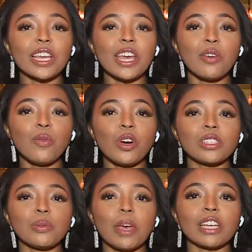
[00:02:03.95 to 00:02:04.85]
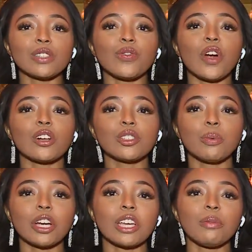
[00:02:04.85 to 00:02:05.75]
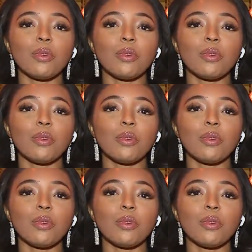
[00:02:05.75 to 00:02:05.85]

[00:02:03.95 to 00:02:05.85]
M1's bank's first brick and